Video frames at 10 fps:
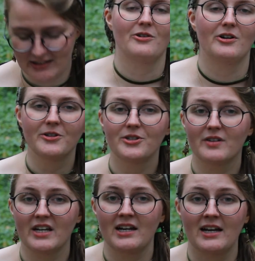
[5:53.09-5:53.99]
You'll also
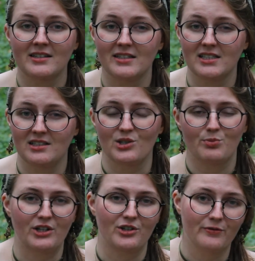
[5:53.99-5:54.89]
gain access to
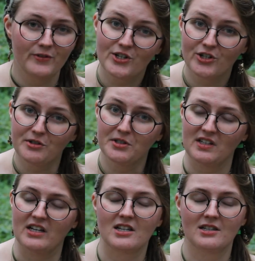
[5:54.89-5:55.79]
special features
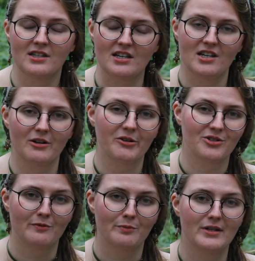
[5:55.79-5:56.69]
in the Heroes
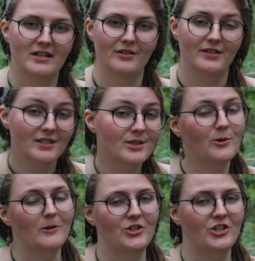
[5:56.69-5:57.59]
of Brehill
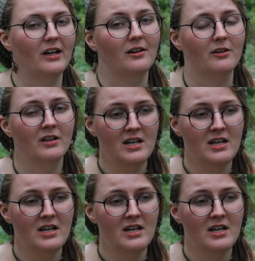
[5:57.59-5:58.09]
Discord channel,